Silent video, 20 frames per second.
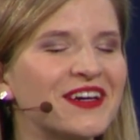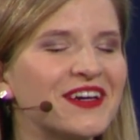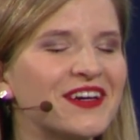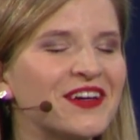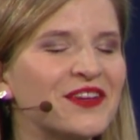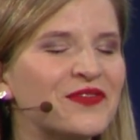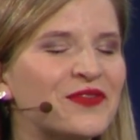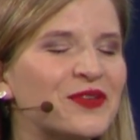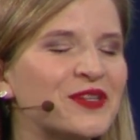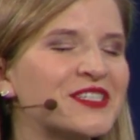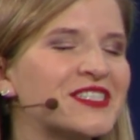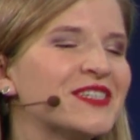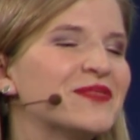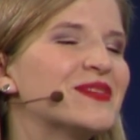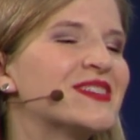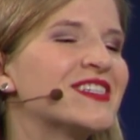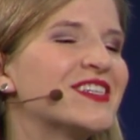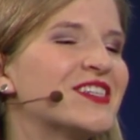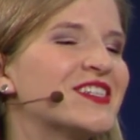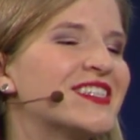unfortunate
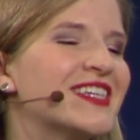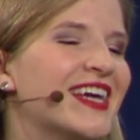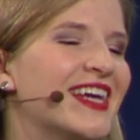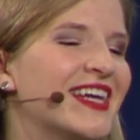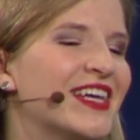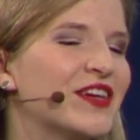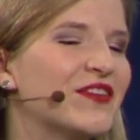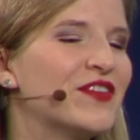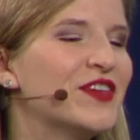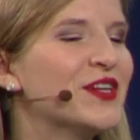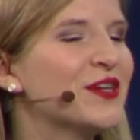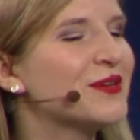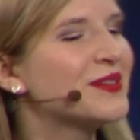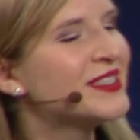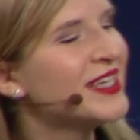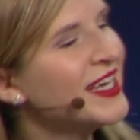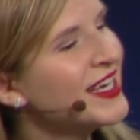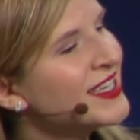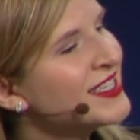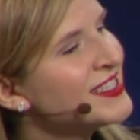misunderstanding of,
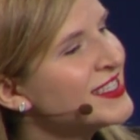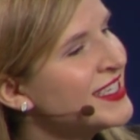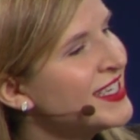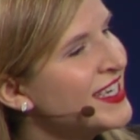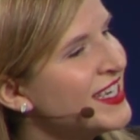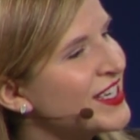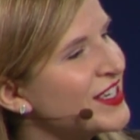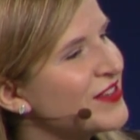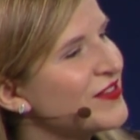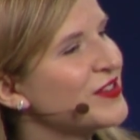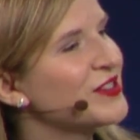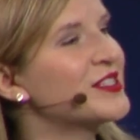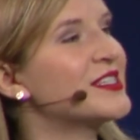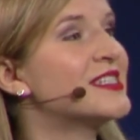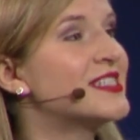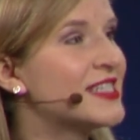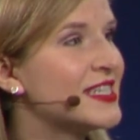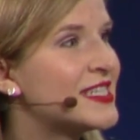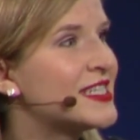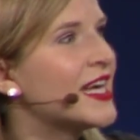take a seat
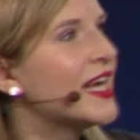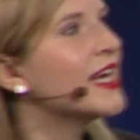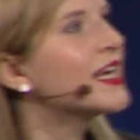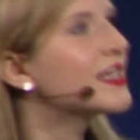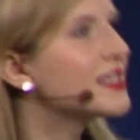versus to take a